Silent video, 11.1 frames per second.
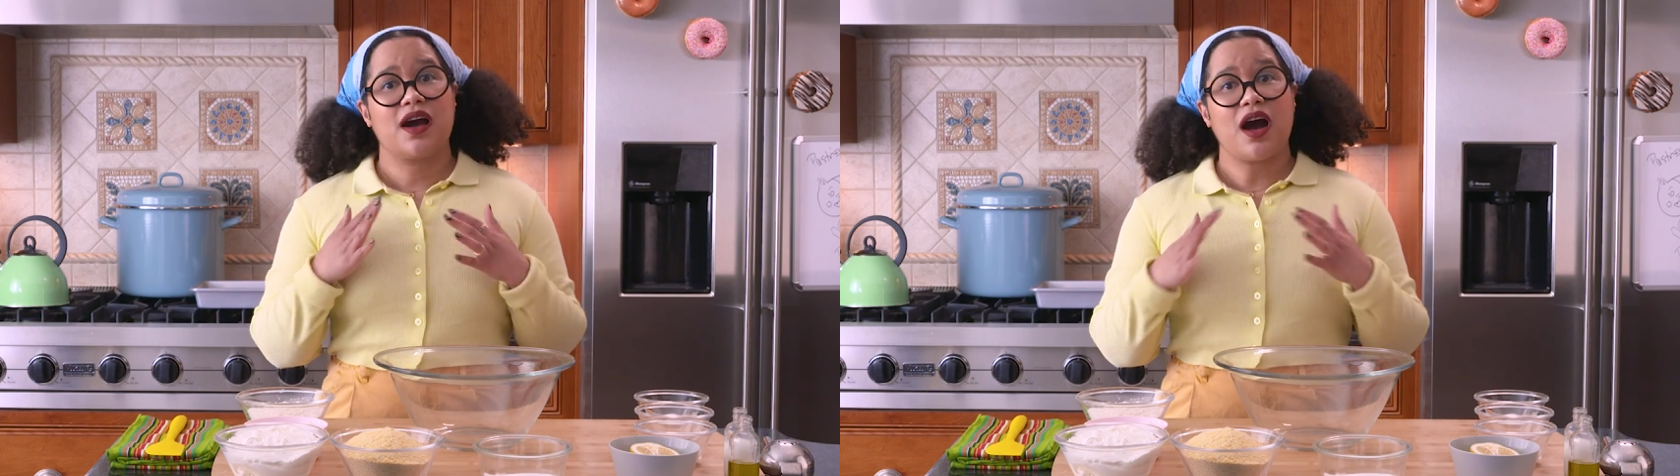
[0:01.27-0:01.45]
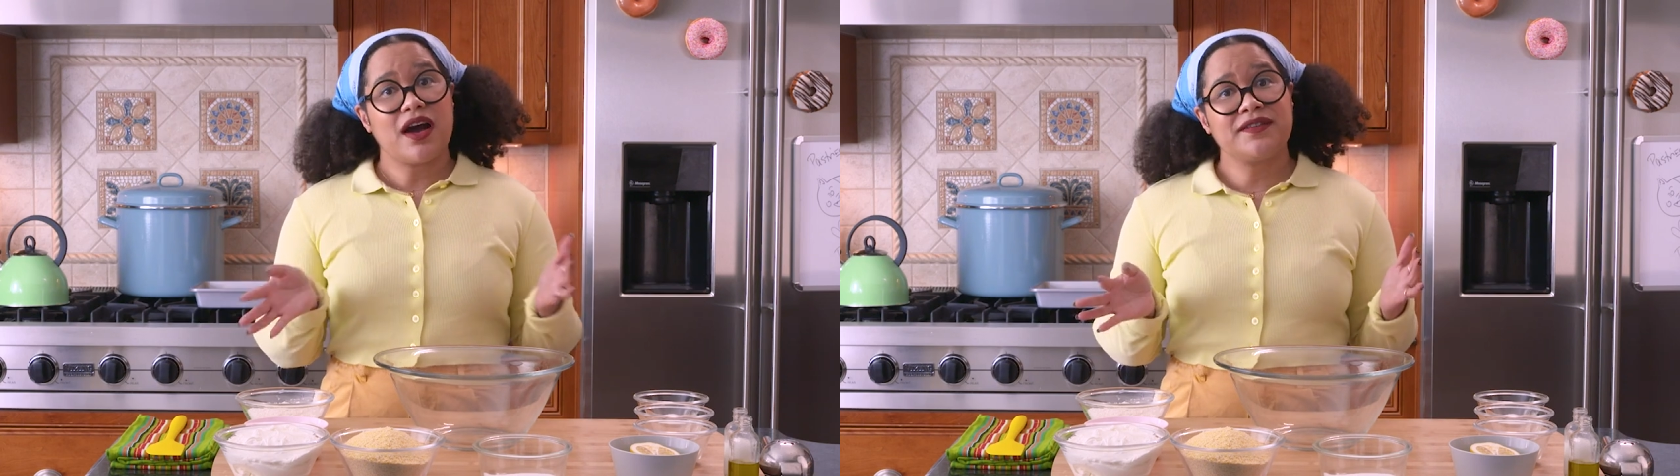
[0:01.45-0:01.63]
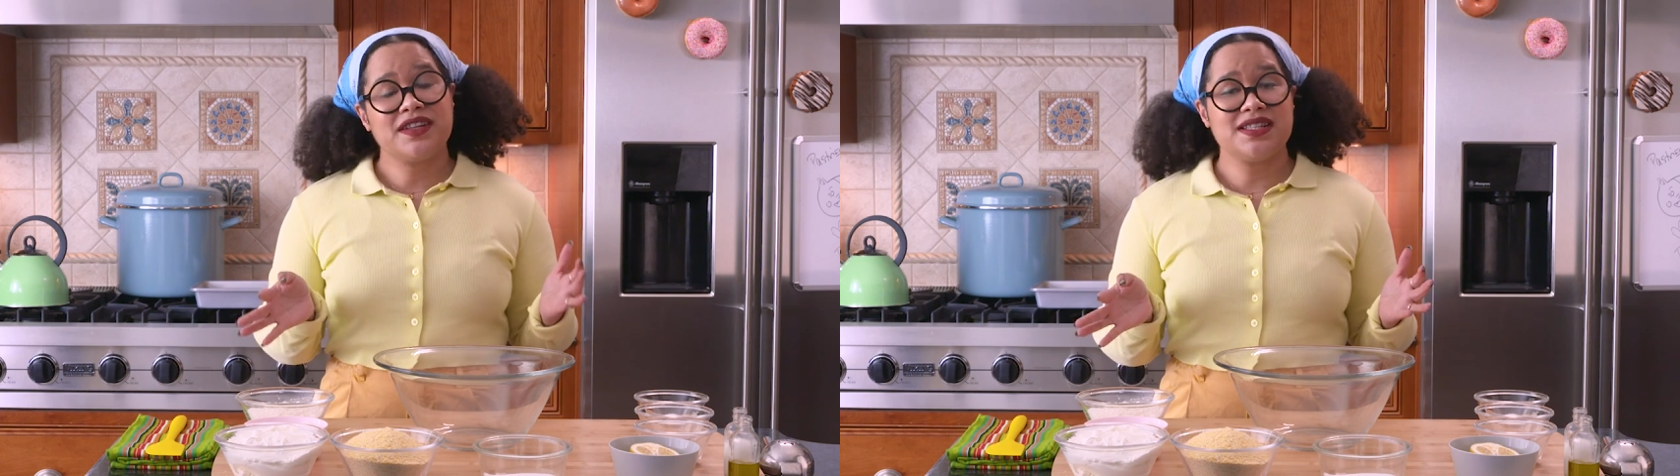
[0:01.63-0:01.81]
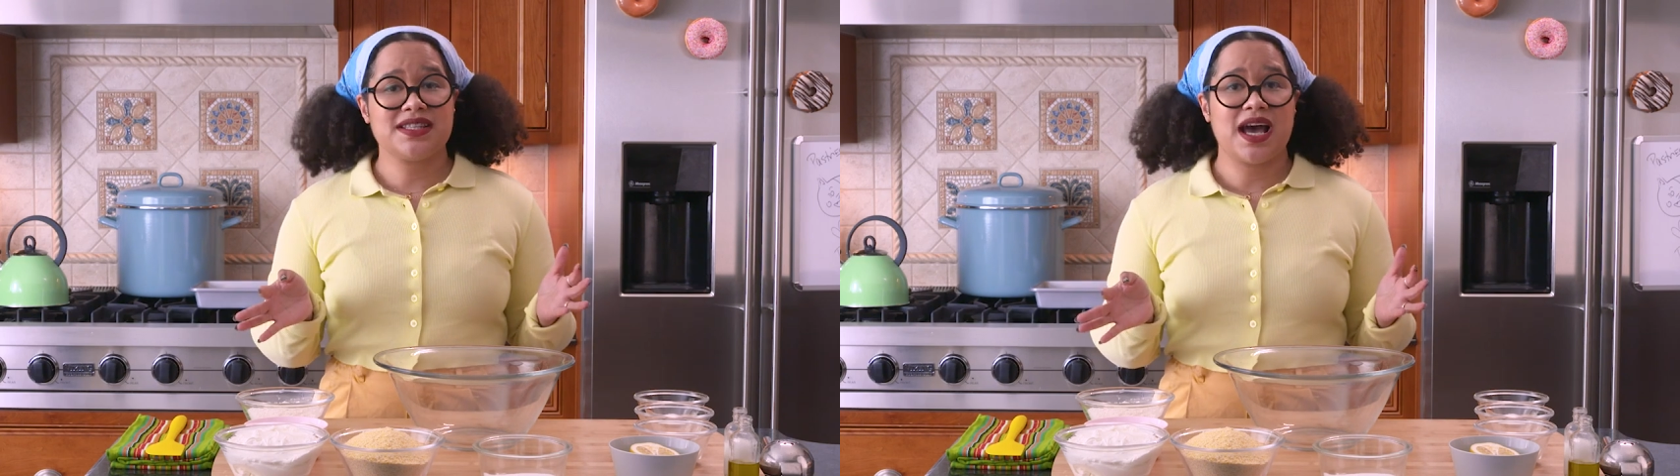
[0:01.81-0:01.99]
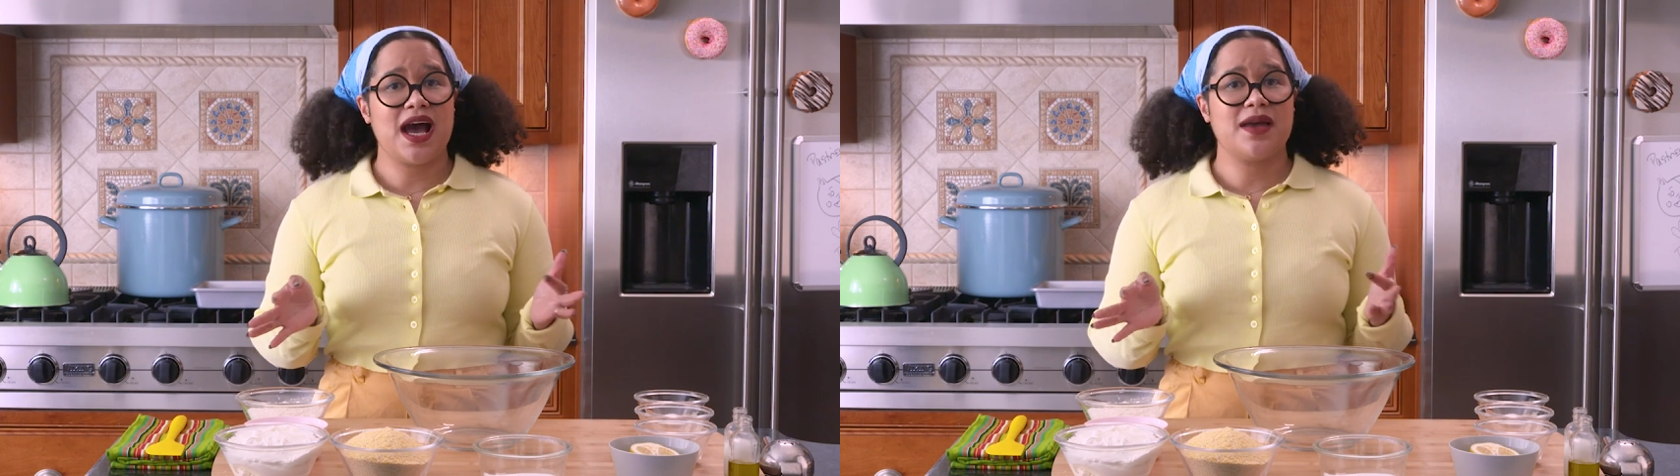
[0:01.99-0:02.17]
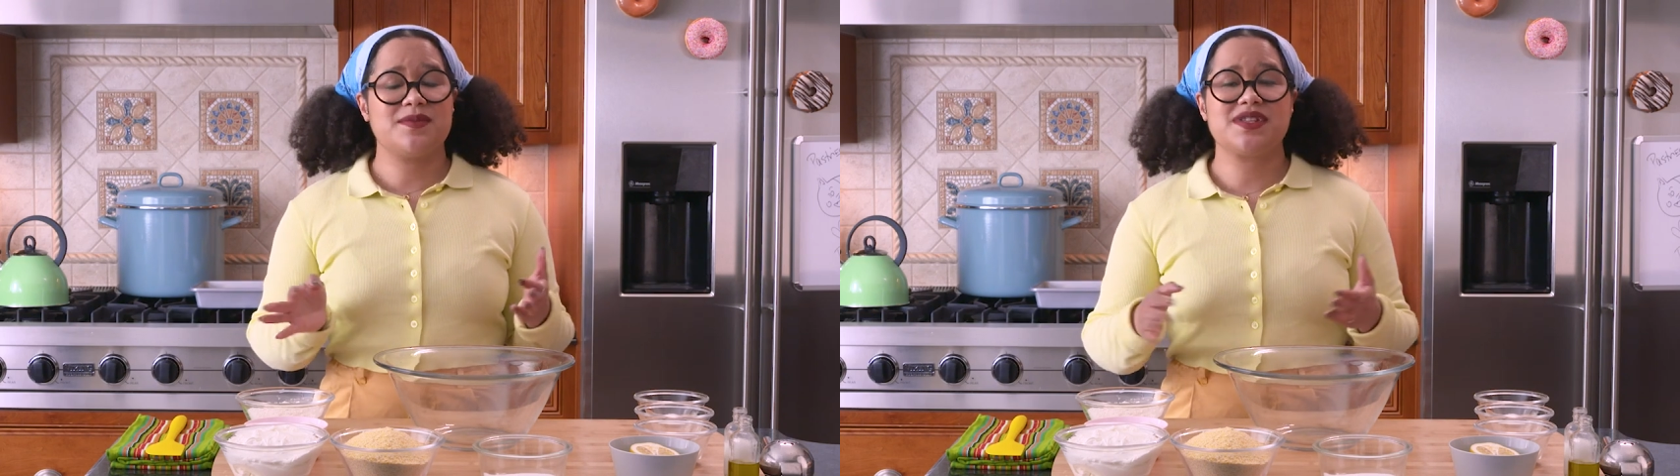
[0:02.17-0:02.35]

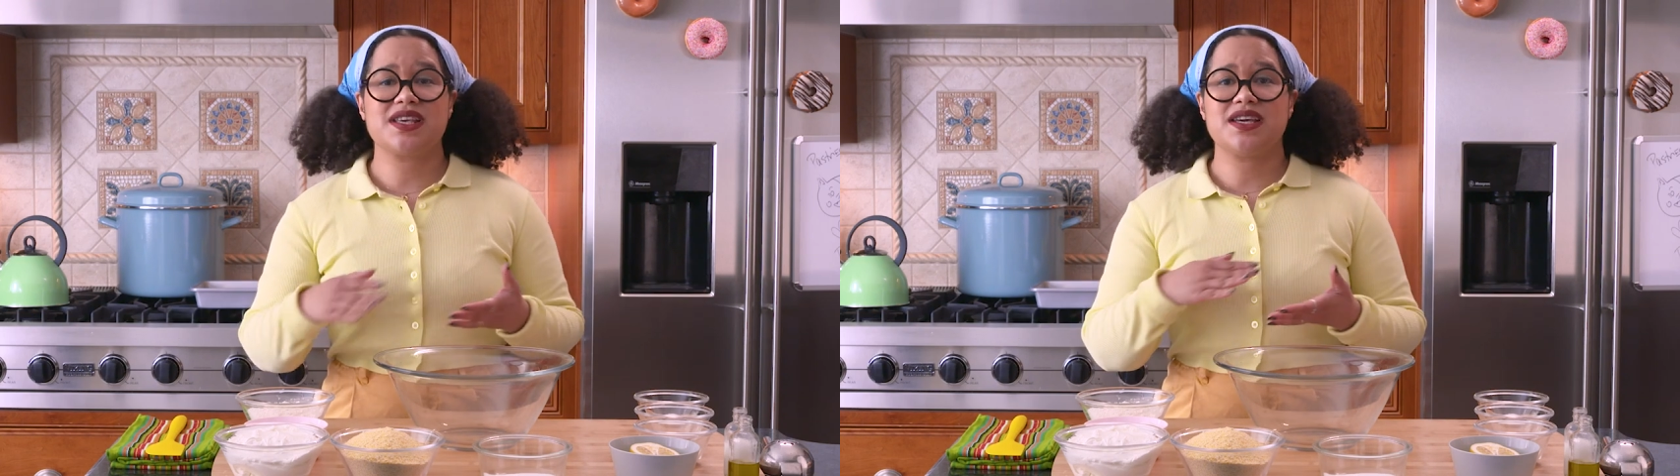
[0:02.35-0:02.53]
Oftentimes,